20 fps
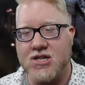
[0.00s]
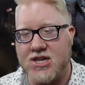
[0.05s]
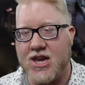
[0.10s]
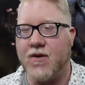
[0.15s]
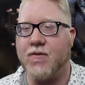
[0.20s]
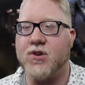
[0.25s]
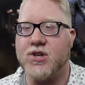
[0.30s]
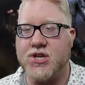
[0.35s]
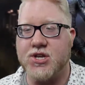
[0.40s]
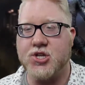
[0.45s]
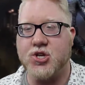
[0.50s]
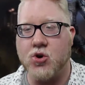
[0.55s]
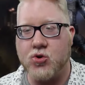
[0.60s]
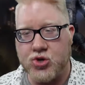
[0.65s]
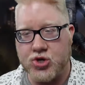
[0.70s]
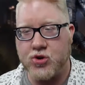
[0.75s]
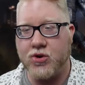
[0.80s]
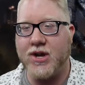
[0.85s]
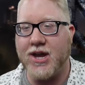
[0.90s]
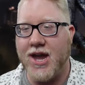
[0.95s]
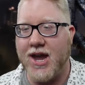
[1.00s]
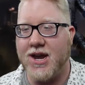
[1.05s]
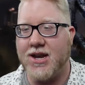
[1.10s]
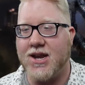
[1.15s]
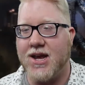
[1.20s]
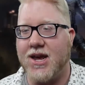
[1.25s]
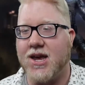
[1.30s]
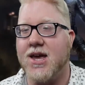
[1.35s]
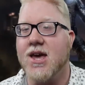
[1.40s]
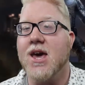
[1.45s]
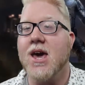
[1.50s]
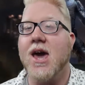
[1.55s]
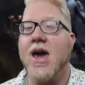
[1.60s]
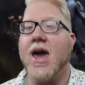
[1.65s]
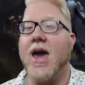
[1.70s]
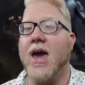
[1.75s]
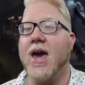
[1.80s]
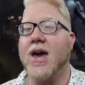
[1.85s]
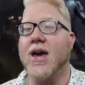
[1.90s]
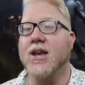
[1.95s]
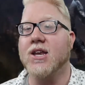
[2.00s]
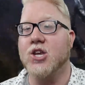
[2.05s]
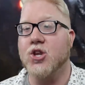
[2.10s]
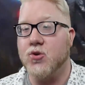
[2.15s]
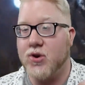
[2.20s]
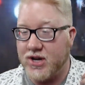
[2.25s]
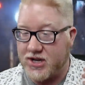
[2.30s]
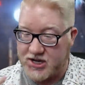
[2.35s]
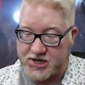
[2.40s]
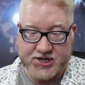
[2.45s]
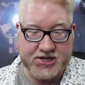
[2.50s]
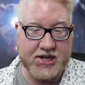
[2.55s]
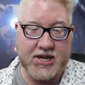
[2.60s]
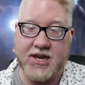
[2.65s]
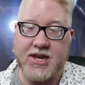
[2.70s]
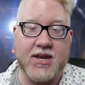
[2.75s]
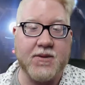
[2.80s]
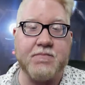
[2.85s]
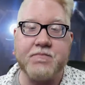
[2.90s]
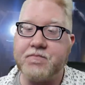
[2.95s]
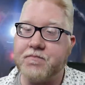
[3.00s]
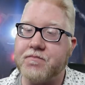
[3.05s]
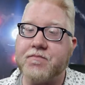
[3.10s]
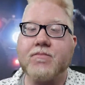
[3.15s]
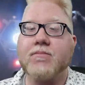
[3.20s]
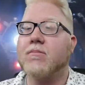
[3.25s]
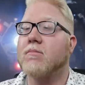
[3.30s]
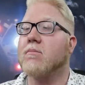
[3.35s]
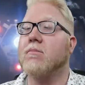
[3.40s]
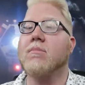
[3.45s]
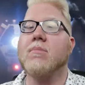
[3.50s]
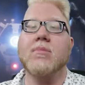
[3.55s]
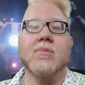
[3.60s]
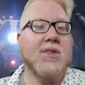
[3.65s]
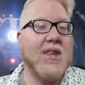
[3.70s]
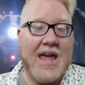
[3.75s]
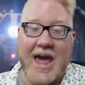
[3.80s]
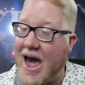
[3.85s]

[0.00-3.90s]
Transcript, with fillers: San Francisco during A Day, and you get to see the